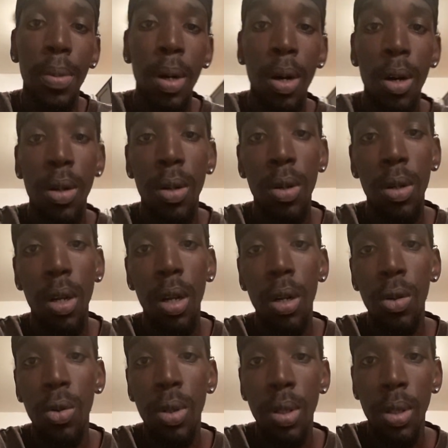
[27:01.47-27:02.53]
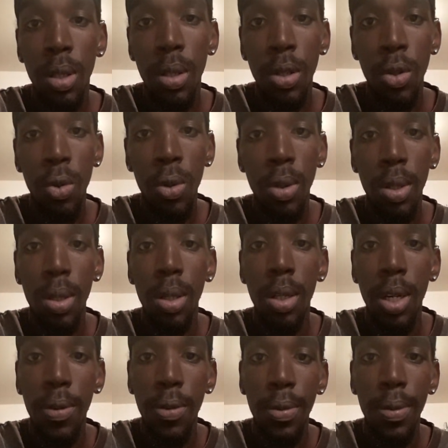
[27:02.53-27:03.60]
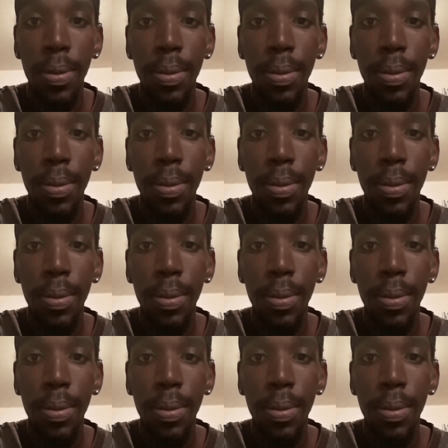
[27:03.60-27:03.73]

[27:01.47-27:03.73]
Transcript: by all the illusions and the tools of the devil.